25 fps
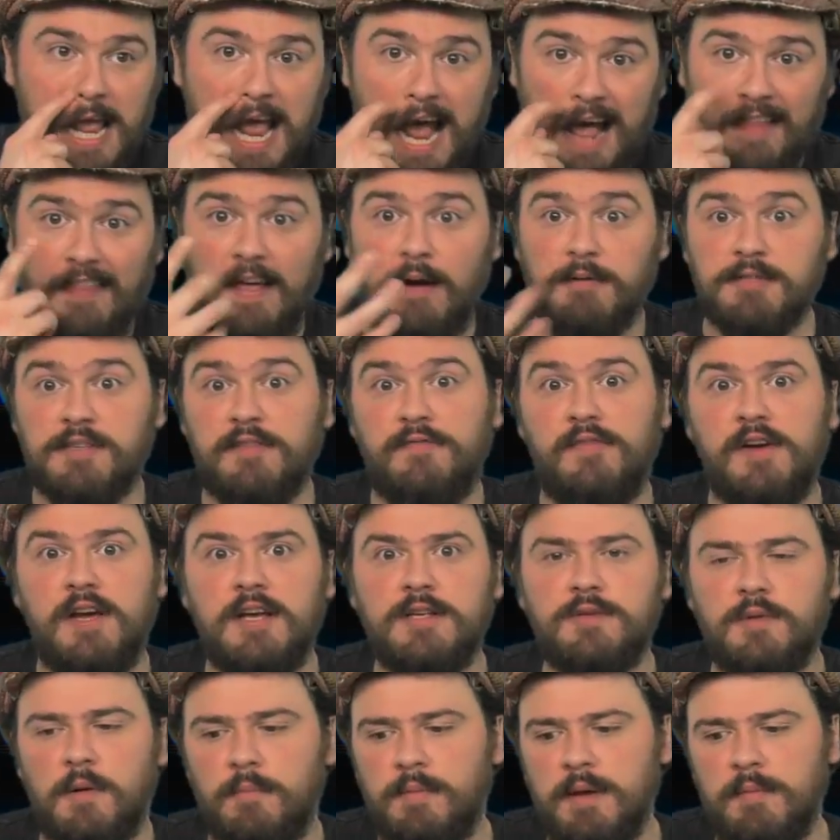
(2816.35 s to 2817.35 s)
And that was the
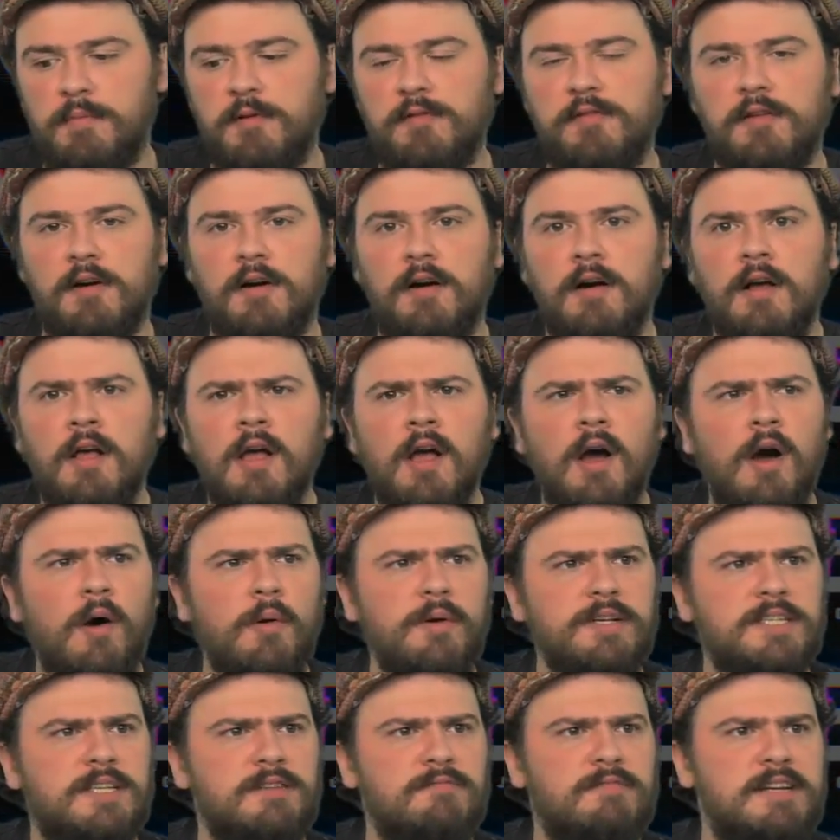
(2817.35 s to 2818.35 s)
first one people thought, oh,
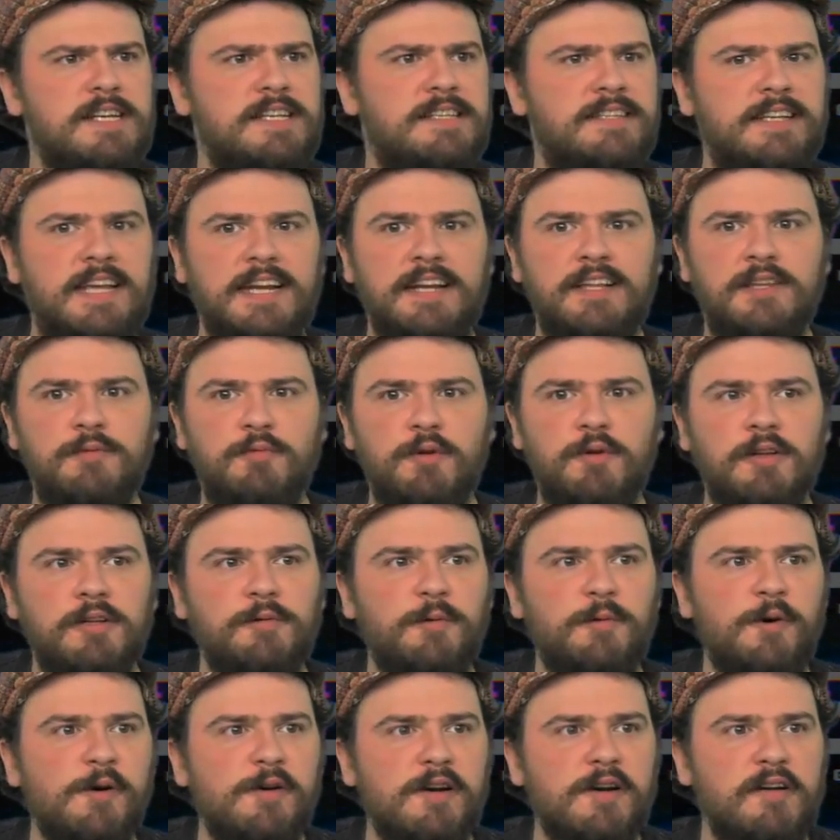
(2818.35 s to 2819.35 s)
it's a reskin of the World of
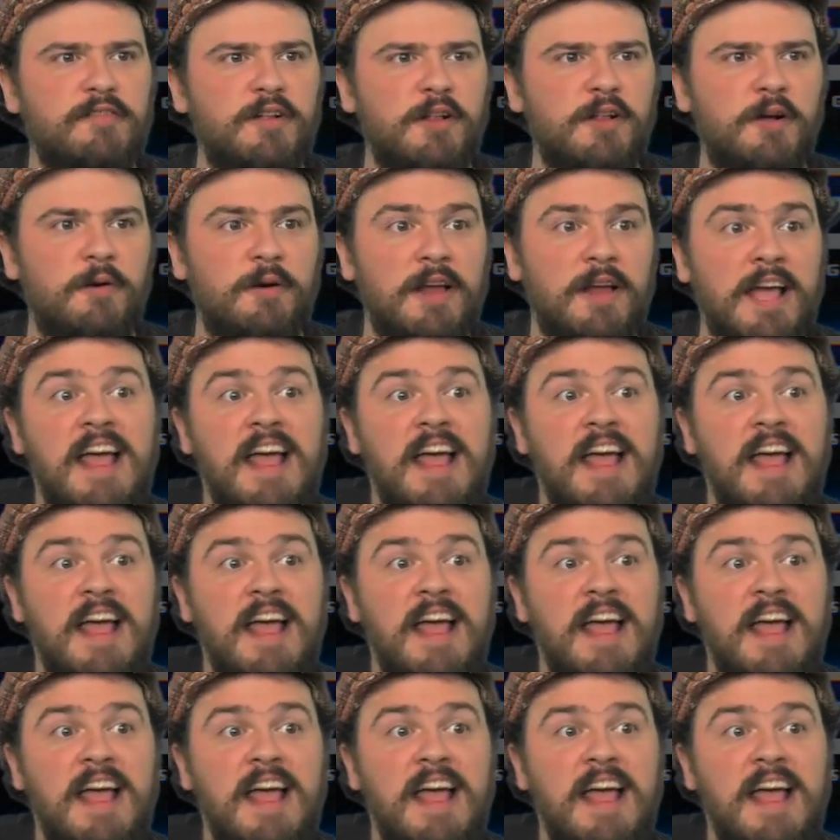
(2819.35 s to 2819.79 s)
Warcraft clone.